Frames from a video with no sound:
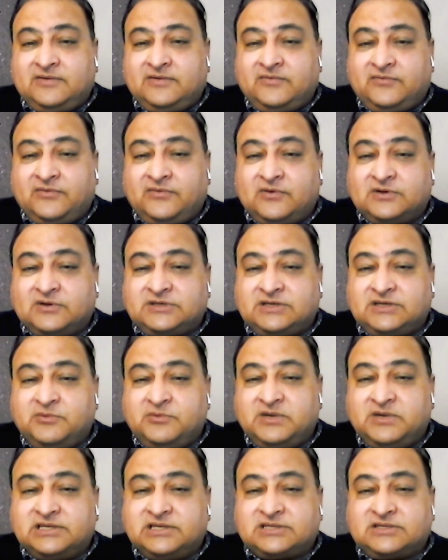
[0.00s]

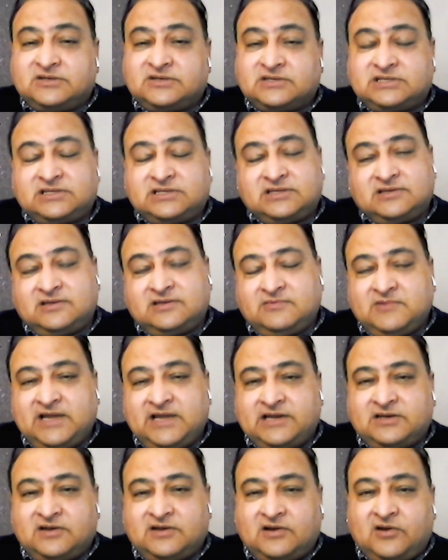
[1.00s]
Unfortunately, we
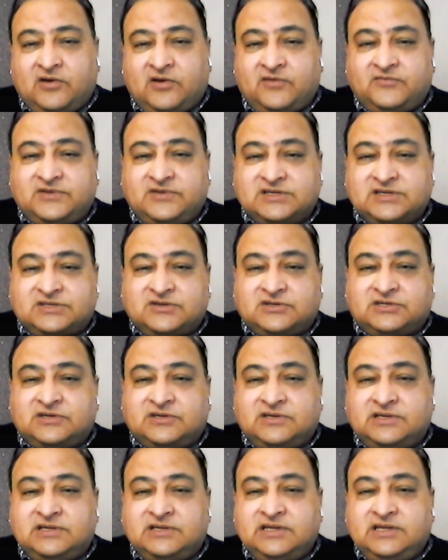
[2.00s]
had a lot of
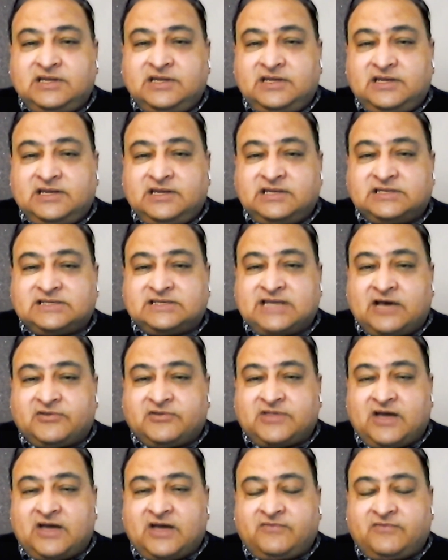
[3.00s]
discussion in
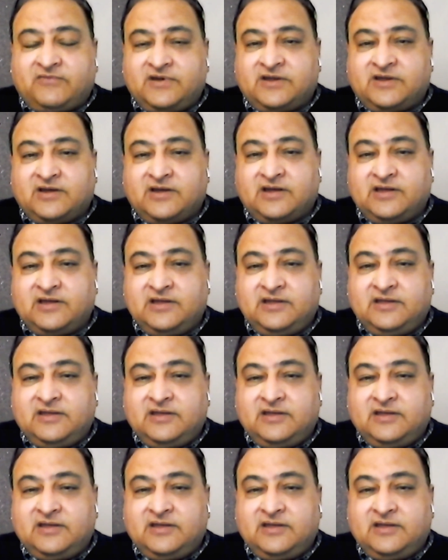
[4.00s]
South Africa.